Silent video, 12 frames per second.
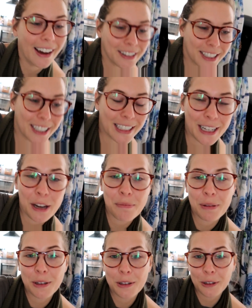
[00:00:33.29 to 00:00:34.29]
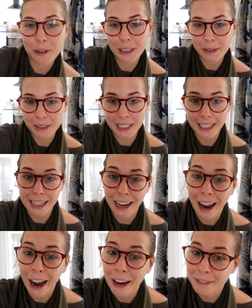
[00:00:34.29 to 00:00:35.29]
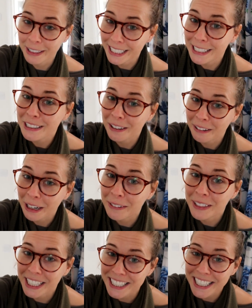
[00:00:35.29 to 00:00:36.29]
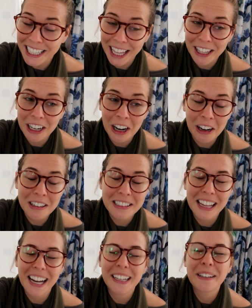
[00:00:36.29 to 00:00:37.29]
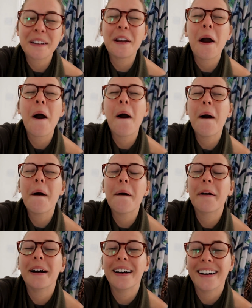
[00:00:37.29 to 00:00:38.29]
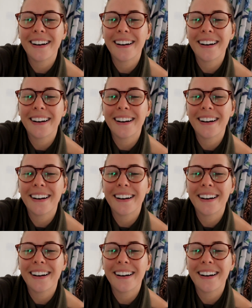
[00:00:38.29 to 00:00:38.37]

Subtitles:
I was just, he opened the door and he was like, I'm really sorry, I'm here to collect the car. I was like, no.